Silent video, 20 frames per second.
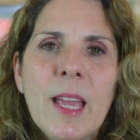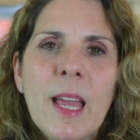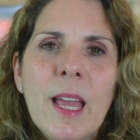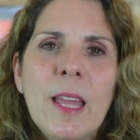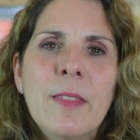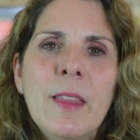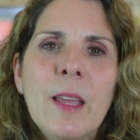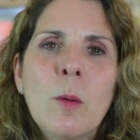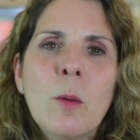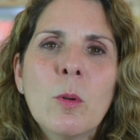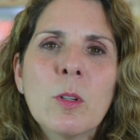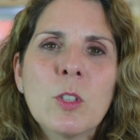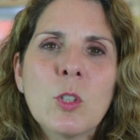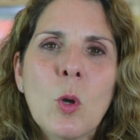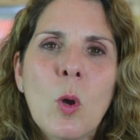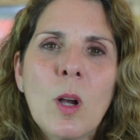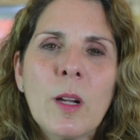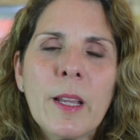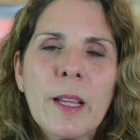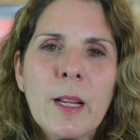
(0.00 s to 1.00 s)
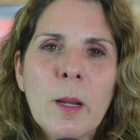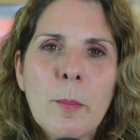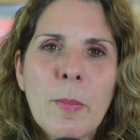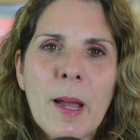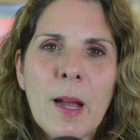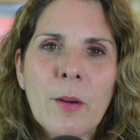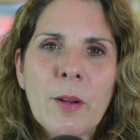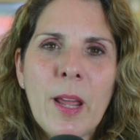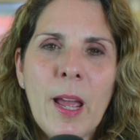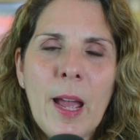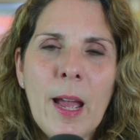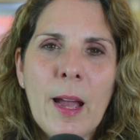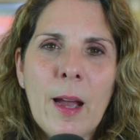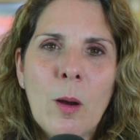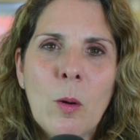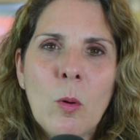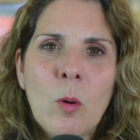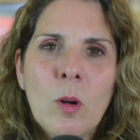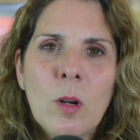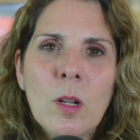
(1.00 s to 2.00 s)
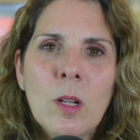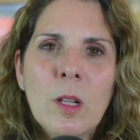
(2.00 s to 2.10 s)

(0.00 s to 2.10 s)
and they were talking about how